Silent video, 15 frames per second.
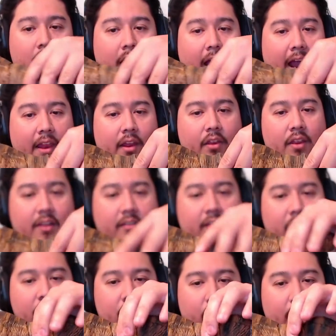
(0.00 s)
And then this
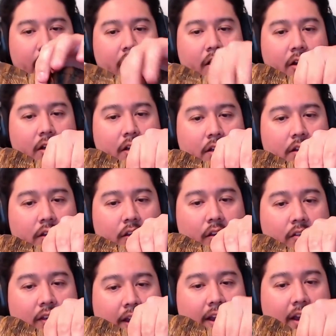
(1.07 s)
section right here looks
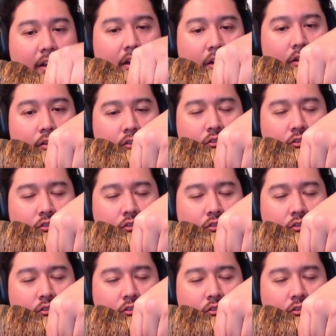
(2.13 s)
like it goes